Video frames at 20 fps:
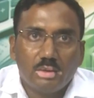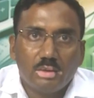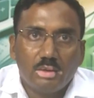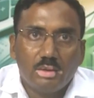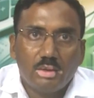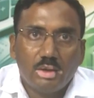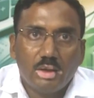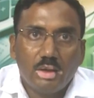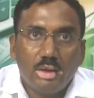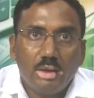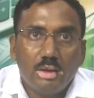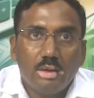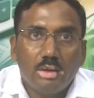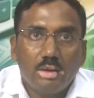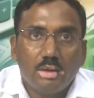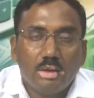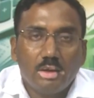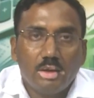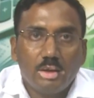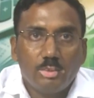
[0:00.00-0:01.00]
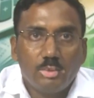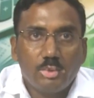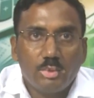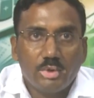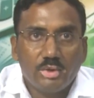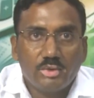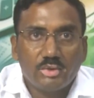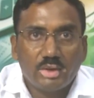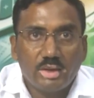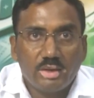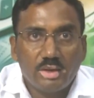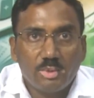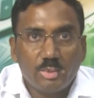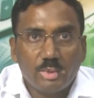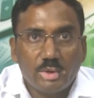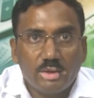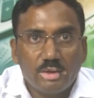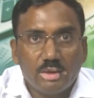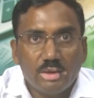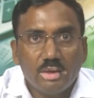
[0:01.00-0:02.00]
That have to decided
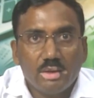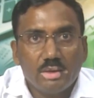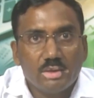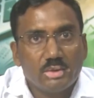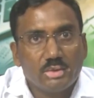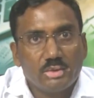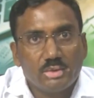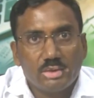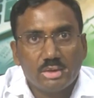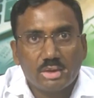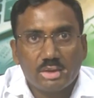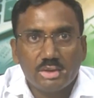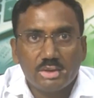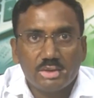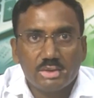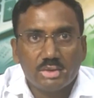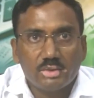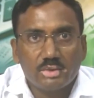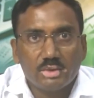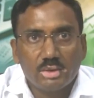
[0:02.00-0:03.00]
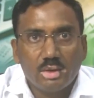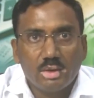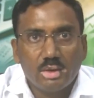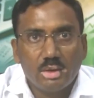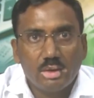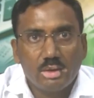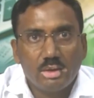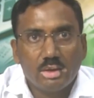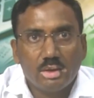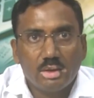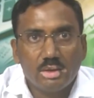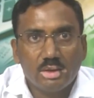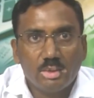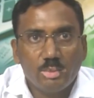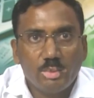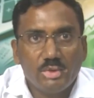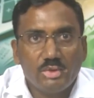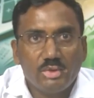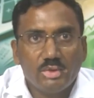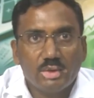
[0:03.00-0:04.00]
by the technicians, and on the
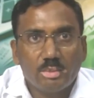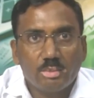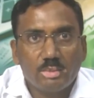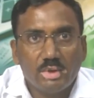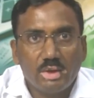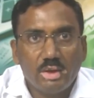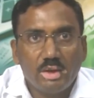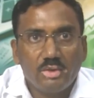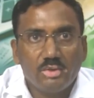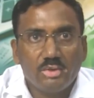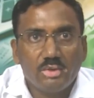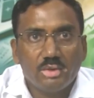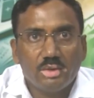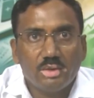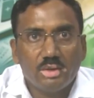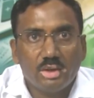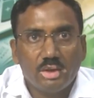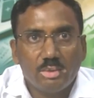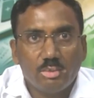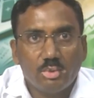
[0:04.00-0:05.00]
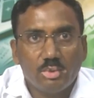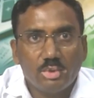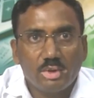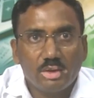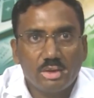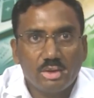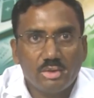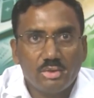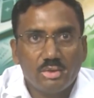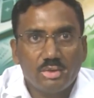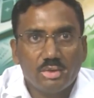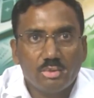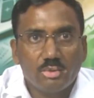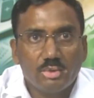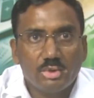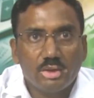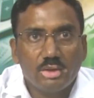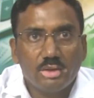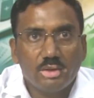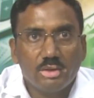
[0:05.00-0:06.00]
basis of that decision they have to take decision
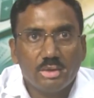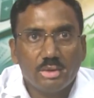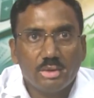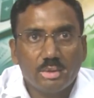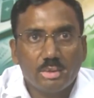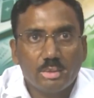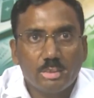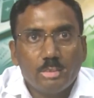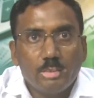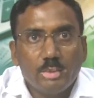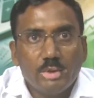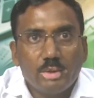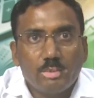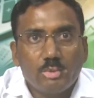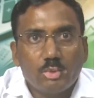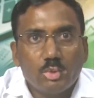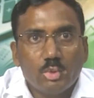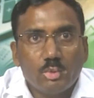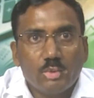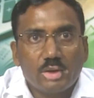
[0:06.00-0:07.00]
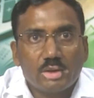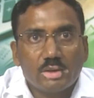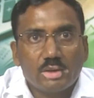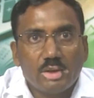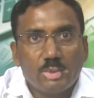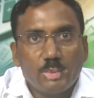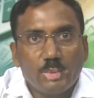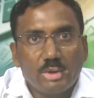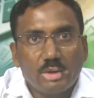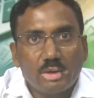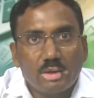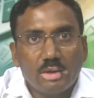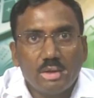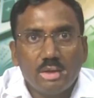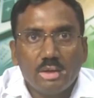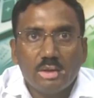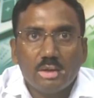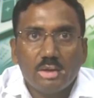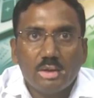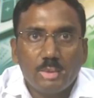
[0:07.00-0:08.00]
whether we have to go for the repair or
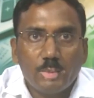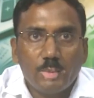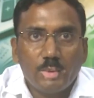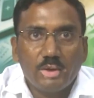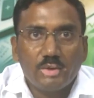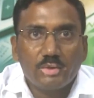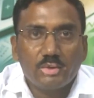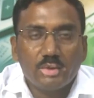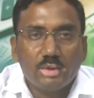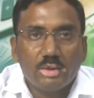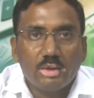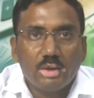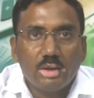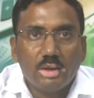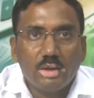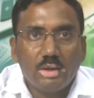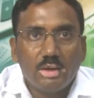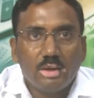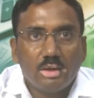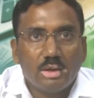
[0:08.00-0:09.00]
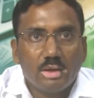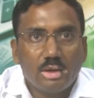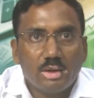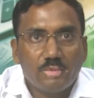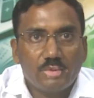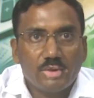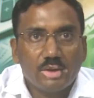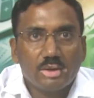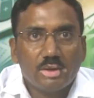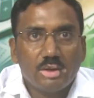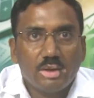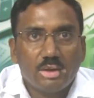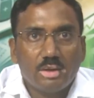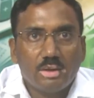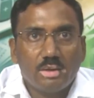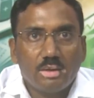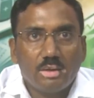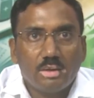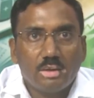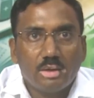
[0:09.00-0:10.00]
replace. And after
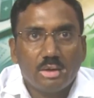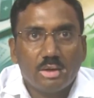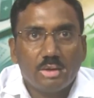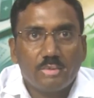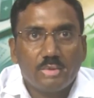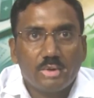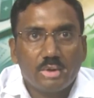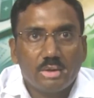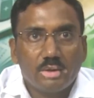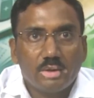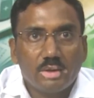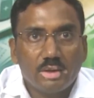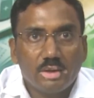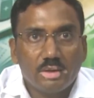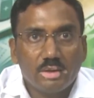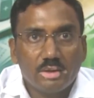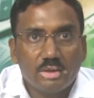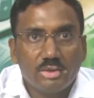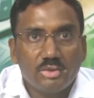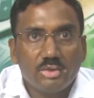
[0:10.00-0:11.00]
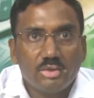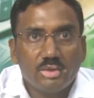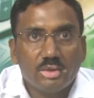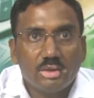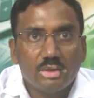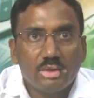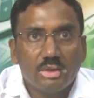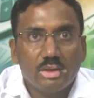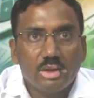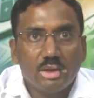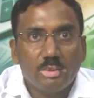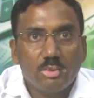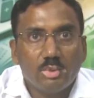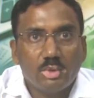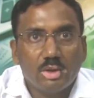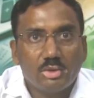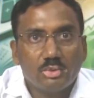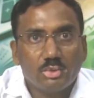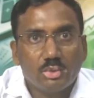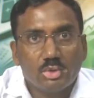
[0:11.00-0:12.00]
that, after taking decision they have to
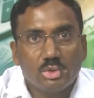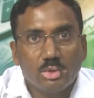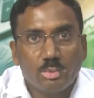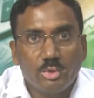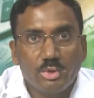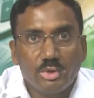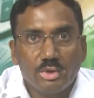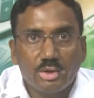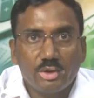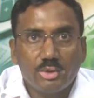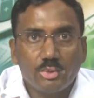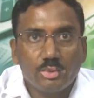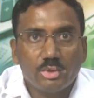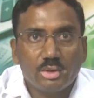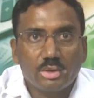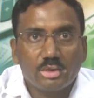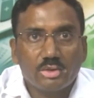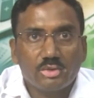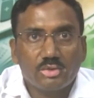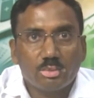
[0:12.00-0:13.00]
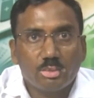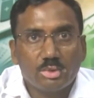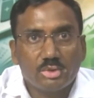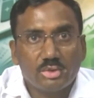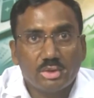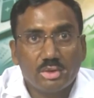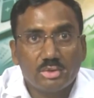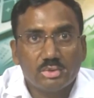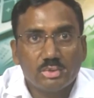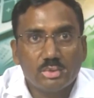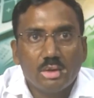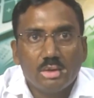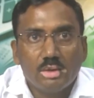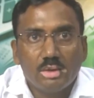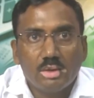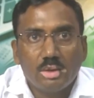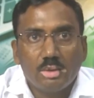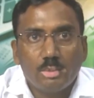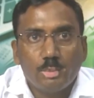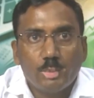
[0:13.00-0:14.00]
also communicate to the customers also.
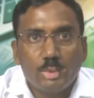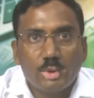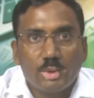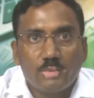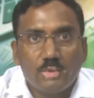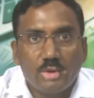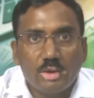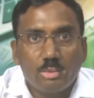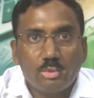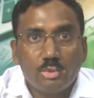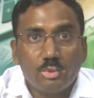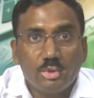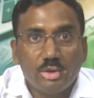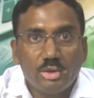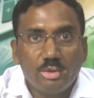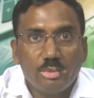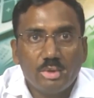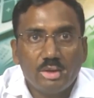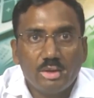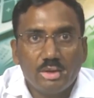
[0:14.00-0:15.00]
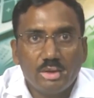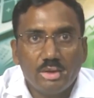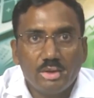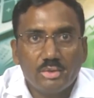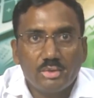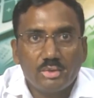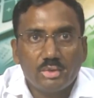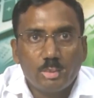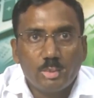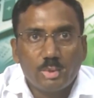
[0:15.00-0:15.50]
Then perform routine maintenance.